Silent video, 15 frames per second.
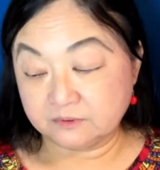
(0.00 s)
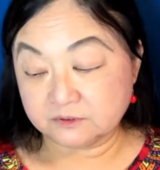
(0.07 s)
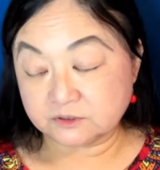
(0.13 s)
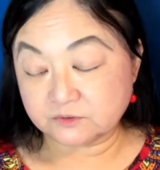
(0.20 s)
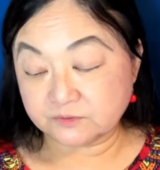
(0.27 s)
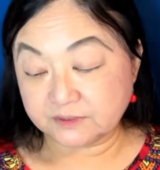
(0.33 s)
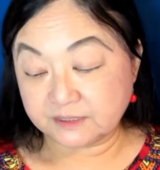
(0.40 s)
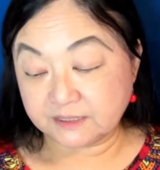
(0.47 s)

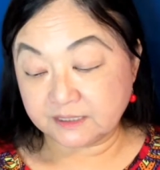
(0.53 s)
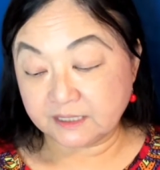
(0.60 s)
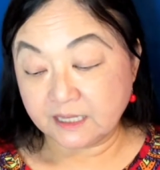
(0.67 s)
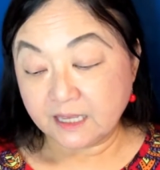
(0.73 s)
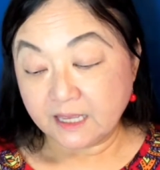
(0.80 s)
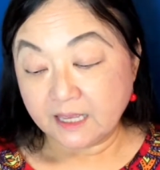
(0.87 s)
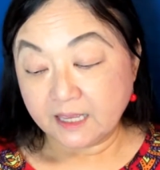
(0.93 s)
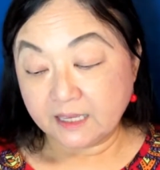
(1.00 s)
tree,
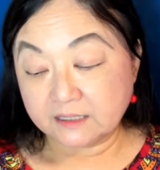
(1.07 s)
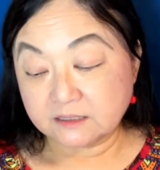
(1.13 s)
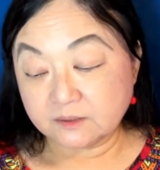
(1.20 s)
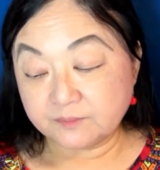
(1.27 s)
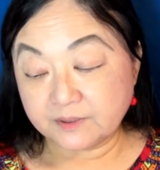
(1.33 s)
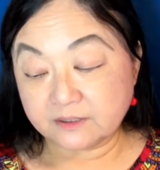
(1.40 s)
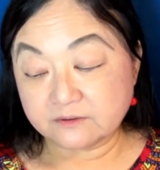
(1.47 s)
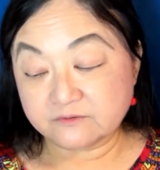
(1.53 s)
and a
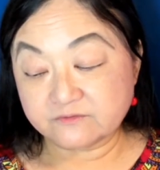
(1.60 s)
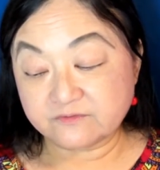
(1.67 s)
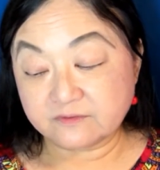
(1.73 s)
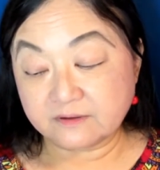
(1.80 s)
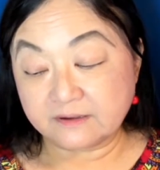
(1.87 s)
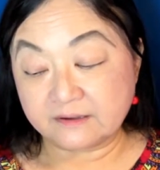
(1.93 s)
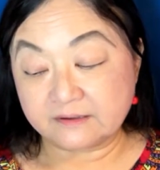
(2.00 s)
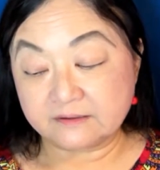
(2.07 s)

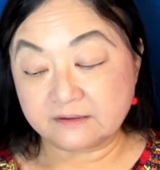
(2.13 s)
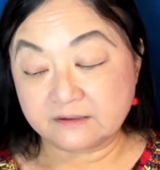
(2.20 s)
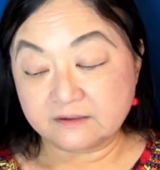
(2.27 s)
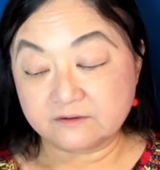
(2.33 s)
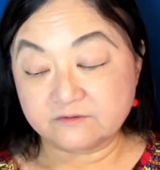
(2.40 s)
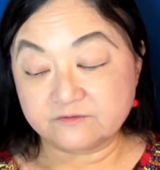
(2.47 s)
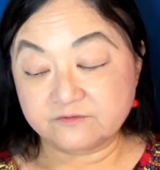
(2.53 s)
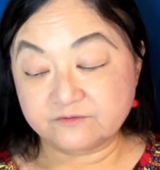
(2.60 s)
butterfly
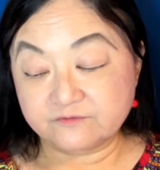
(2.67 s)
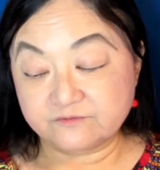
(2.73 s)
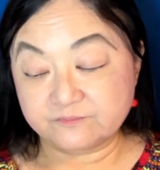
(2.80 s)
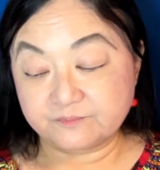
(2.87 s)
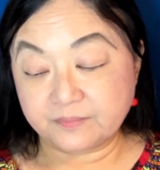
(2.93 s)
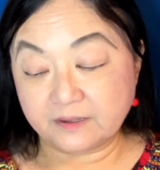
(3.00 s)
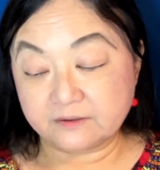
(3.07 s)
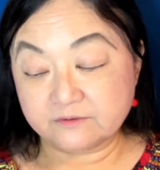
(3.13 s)

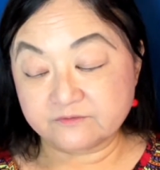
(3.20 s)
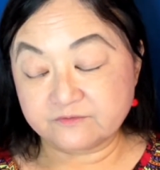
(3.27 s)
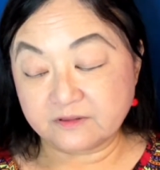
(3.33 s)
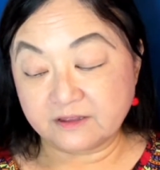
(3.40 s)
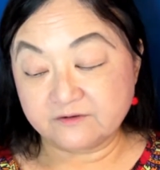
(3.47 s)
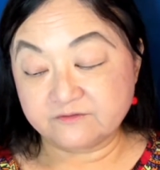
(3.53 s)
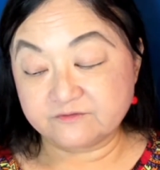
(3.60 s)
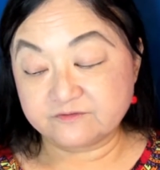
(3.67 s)

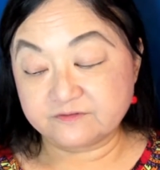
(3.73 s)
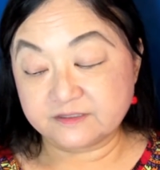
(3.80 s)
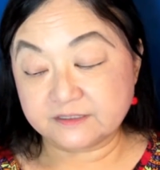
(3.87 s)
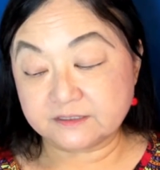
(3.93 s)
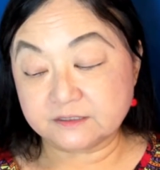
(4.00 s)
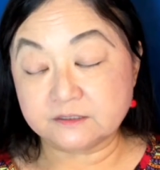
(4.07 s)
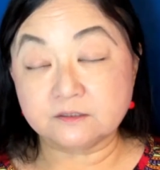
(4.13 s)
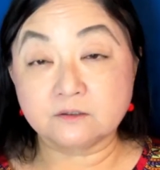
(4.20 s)

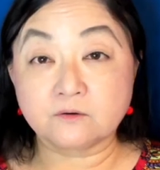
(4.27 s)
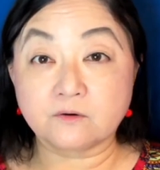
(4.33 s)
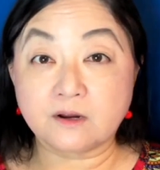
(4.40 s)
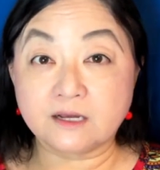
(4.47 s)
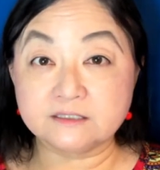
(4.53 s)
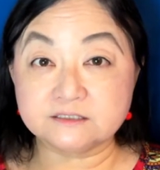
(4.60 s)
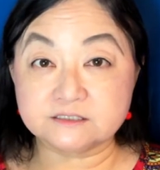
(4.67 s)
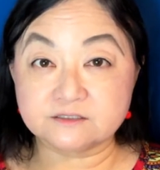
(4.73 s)
flitted
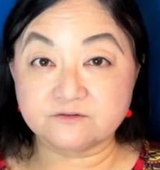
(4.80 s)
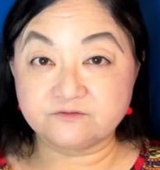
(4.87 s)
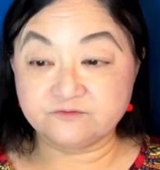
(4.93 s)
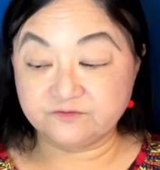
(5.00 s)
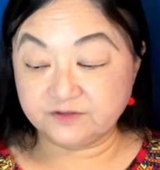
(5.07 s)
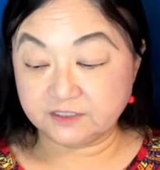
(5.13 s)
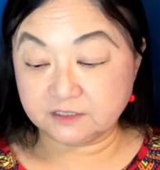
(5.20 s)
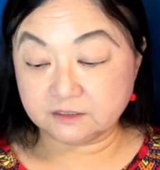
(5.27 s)
across the
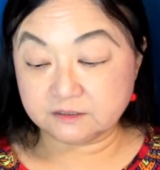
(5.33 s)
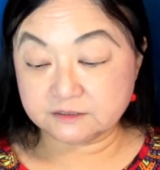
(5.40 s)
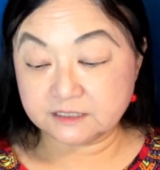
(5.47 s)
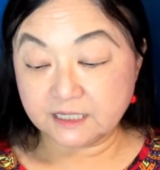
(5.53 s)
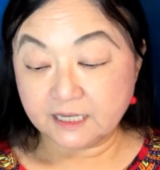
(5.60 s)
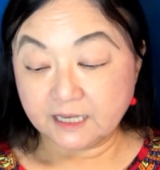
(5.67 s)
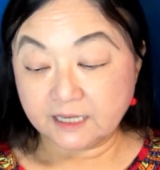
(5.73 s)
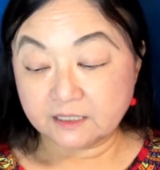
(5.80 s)
field,
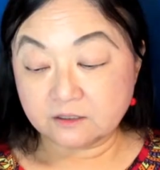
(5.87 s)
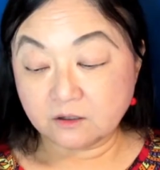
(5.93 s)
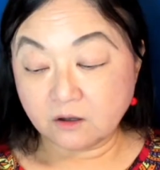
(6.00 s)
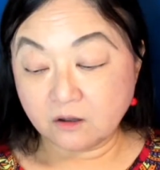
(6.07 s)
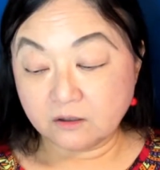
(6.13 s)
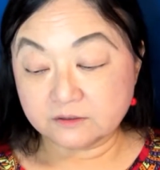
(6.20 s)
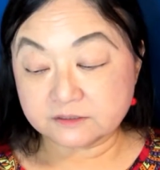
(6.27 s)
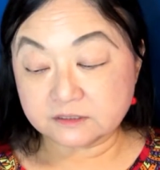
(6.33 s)
and
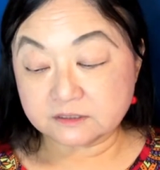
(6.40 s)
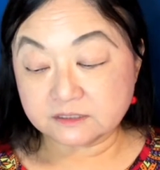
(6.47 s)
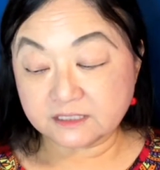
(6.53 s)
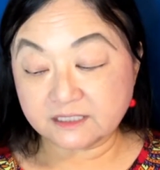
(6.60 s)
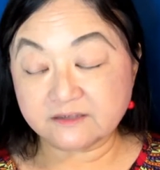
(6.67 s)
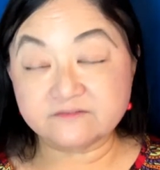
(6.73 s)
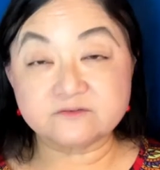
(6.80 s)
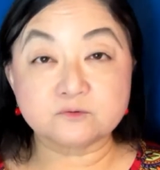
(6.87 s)
all the
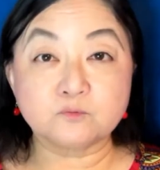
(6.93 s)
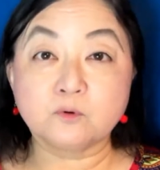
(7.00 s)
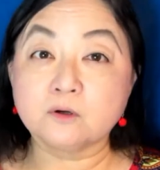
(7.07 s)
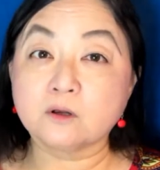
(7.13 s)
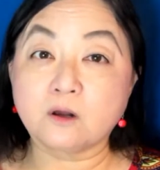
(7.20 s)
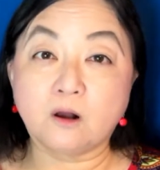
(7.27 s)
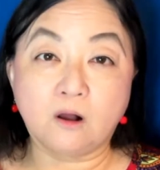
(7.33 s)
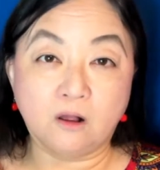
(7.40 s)
leaves were
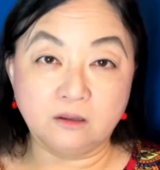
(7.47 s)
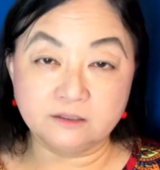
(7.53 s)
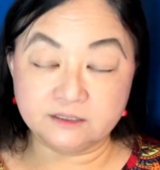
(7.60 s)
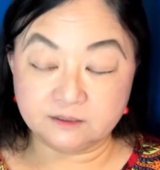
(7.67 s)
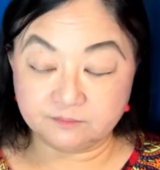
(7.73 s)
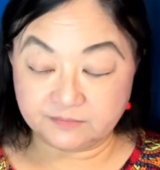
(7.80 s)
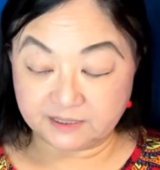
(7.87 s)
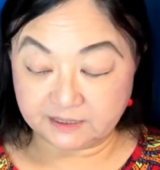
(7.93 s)

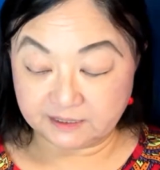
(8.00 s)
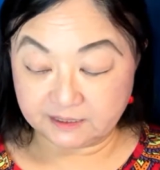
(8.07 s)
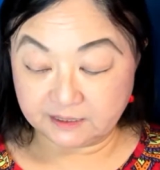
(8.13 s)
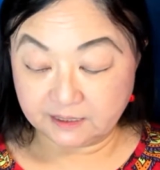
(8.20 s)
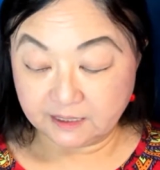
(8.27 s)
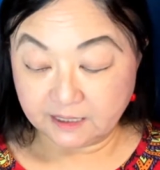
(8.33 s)
calling me.